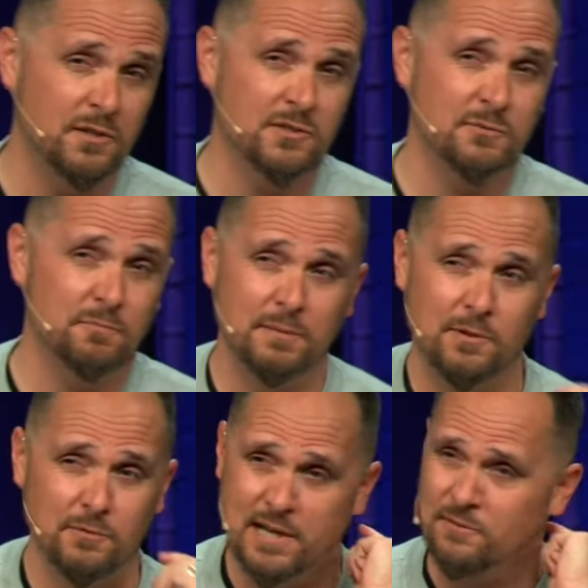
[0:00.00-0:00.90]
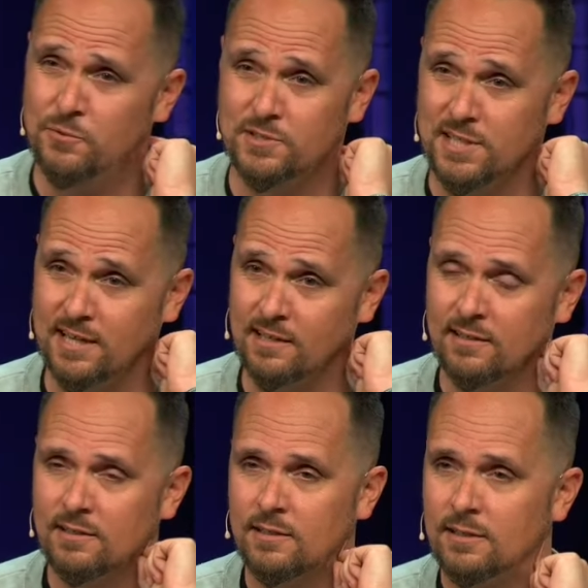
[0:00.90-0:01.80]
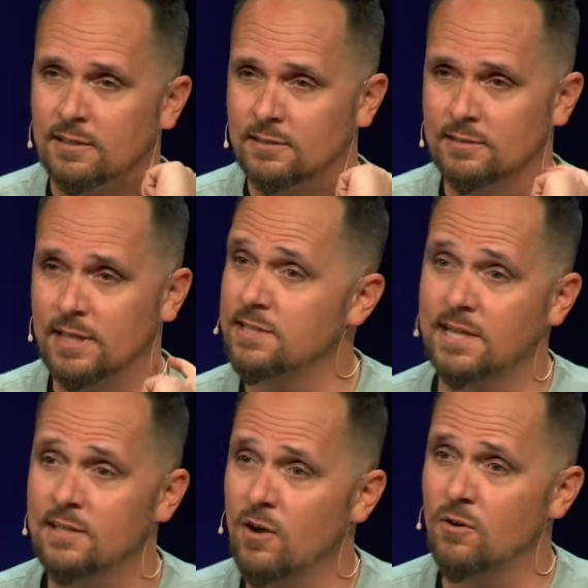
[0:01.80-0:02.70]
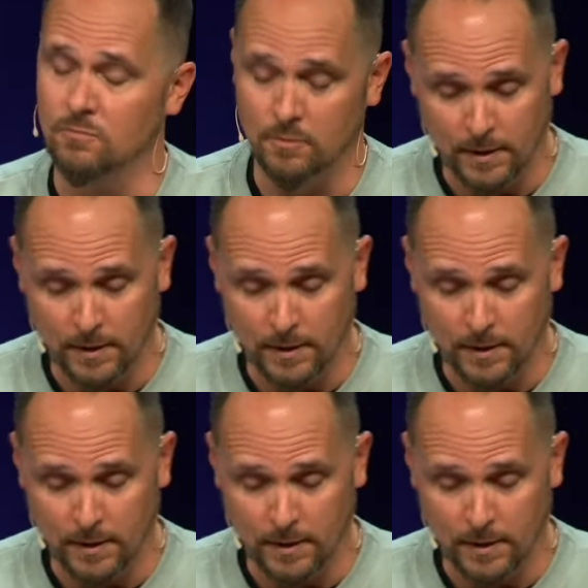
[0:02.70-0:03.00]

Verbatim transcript: what does your people around you say? They say no.